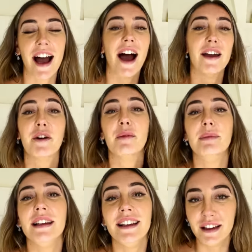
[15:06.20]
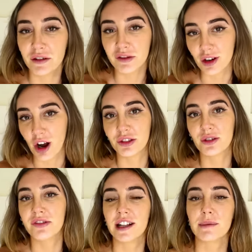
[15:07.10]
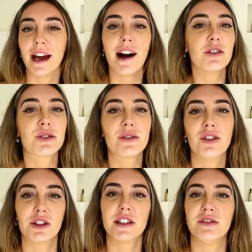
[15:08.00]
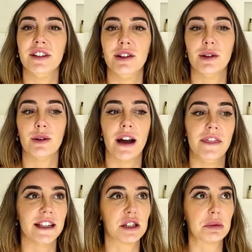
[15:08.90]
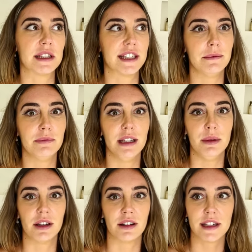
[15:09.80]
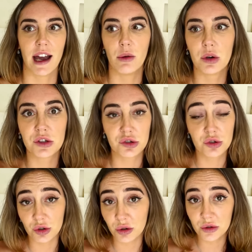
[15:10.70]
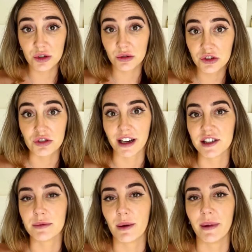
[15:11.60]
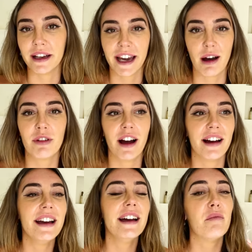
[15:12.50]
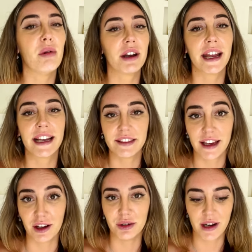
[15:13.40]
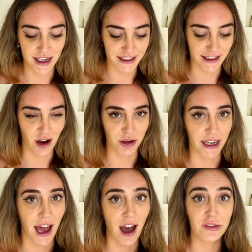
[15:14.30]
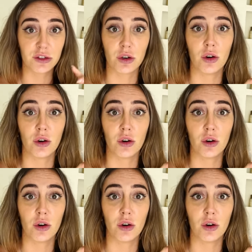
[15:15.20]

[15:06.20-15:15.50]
I completely forgot to film an outro for this video, and this was simply because I was so stressed about my camera. But I can tell you guys now that after